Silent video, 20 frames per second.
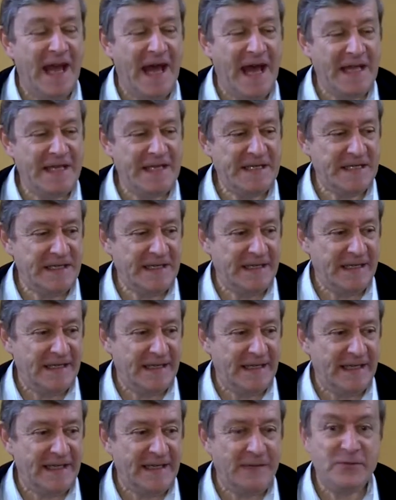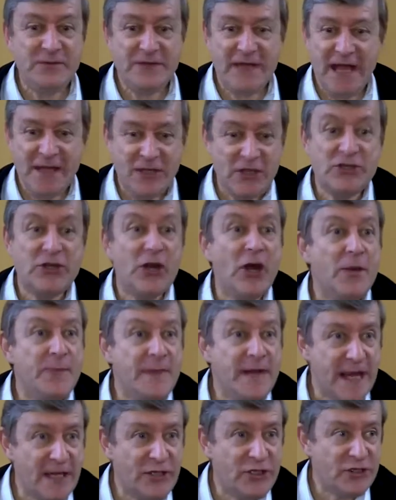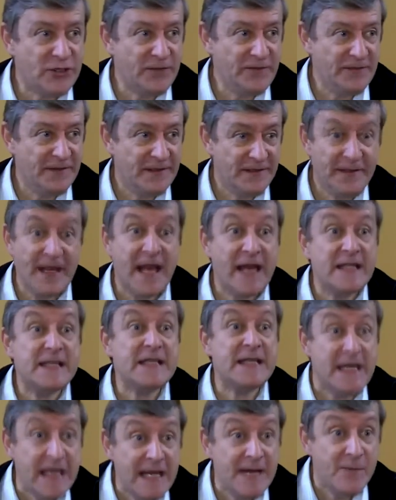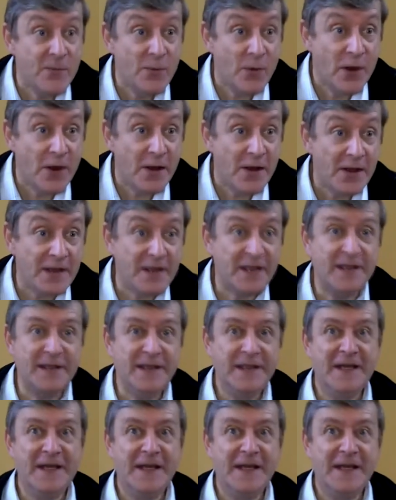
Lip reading: And it was their determination, their teamwork,